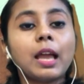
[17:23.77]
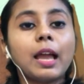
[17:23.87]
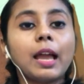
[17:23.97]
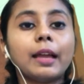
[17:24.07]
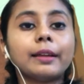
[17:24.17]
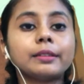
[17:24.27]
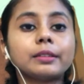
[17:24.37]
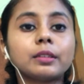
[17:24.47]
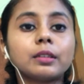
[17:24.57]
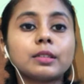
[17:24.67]
And
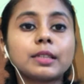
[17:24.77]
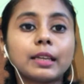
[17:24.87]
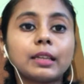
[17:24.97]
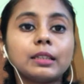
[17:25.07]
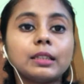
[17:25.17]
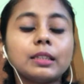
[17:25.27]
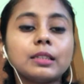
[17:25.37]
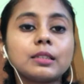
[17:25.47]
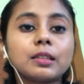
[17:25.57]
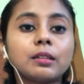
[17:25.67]
secondly,
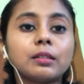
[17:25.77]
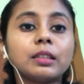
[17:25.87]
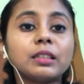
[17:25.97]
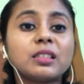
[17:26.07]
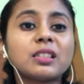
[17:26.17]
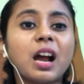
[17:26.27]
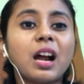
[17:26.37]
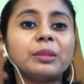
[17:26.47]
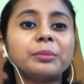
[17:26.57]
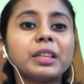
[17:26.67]
it is
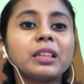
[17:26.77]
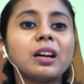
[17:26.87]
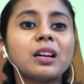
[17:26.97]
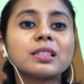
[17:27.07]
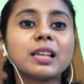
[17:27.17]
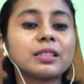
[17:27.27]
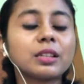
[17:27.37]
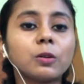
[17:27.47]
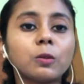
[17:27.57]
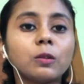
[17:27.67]
harming us as
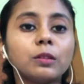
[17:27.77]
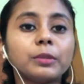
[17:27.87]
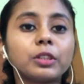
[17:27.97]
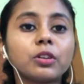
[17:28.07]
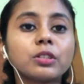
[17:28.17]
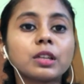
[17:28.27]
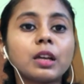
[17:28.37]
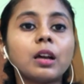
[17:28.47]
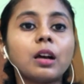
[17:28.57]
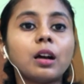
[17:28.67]
a whole, because
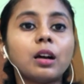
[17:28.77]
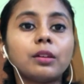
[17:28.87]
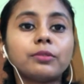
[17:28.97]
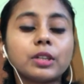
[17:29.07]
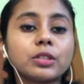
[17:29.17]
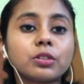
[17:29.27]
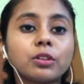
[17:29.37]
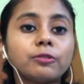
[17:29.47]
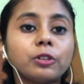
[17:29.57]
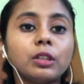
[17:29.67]
first
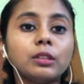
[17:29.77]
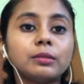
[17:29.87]
of all,